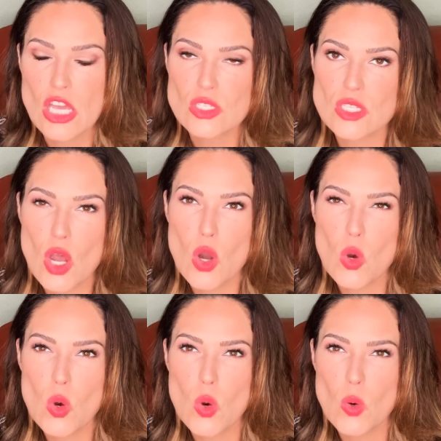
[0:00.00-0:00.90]

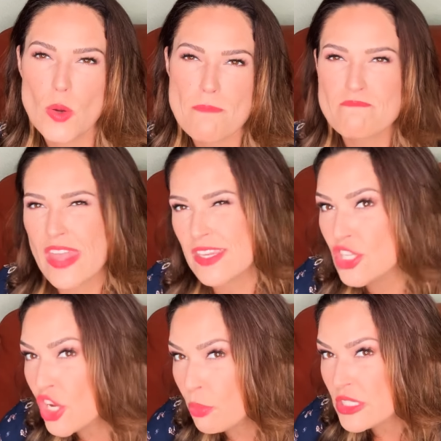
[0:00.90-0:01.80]
So
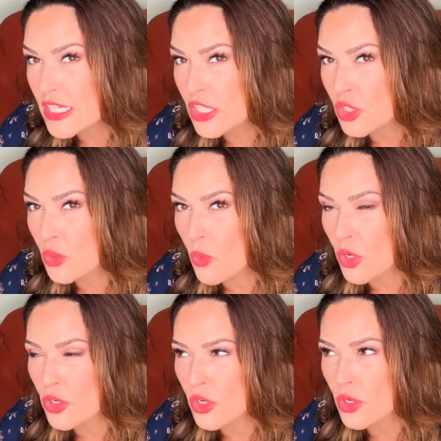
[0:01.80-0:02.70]
in no particular
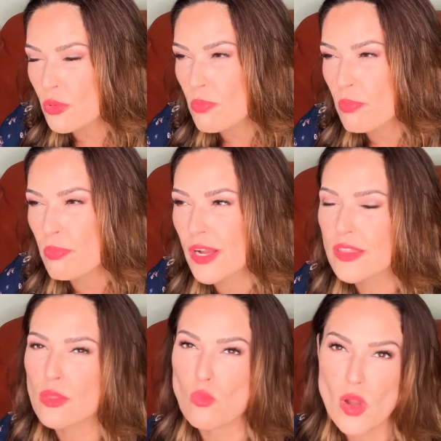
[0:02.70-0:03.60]
order,
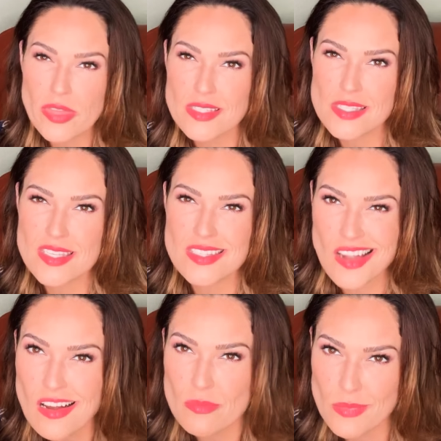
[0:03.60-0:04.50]
but the one that
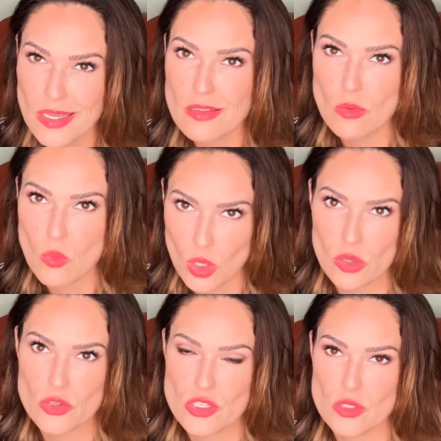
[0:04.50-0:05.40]
stung me the
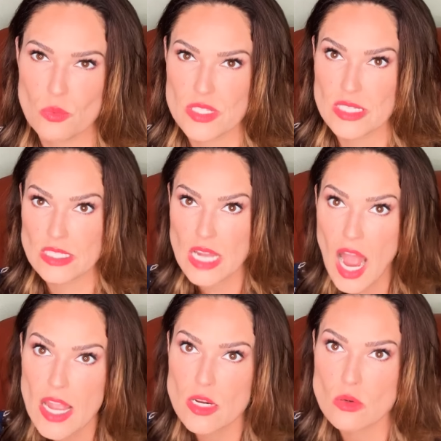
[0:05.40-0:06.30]
worst was the
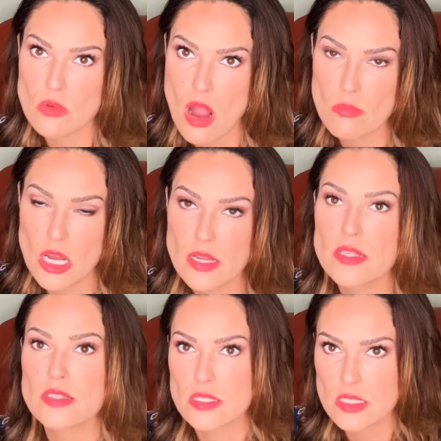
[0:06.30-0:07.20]
Tigerama
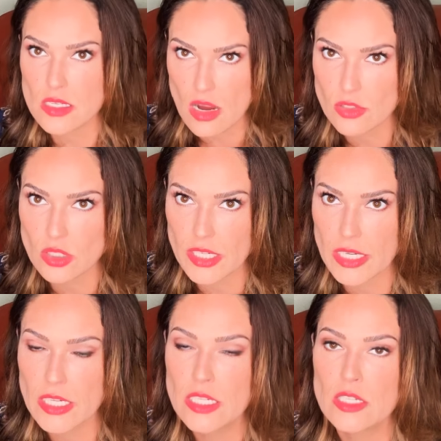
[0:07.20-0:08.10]

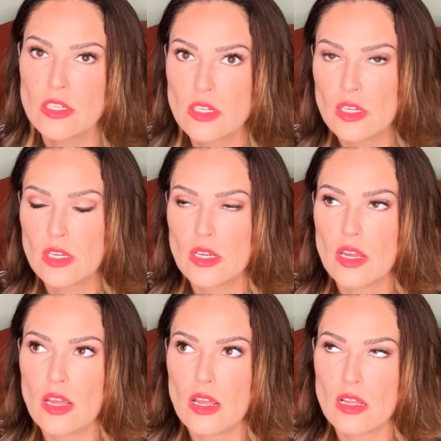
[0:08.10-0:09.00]
Discovery
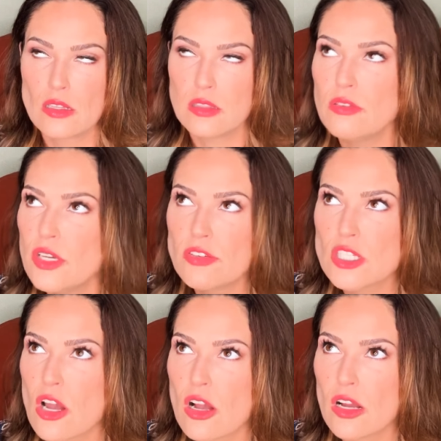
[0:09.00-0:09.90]
Louis
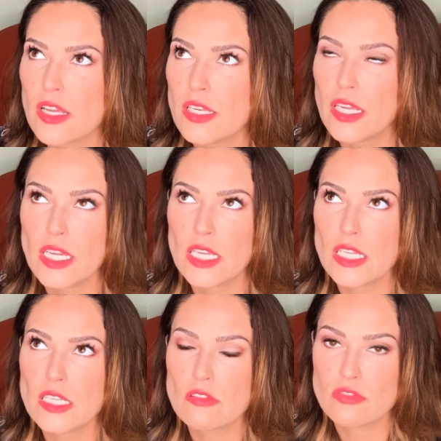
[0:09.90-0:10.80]
Vuitton
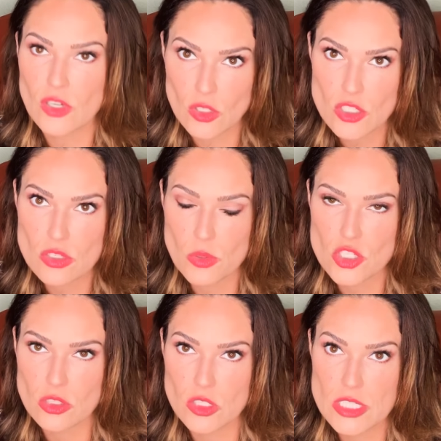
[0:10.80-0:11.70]
in Vert,
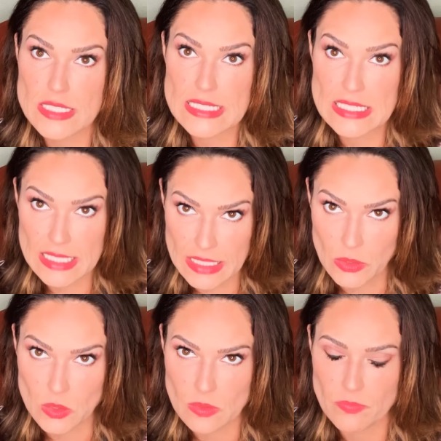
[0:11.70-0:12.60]
which looked
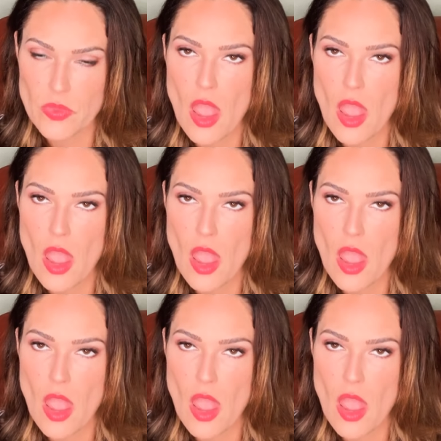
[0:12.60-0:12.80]
teal.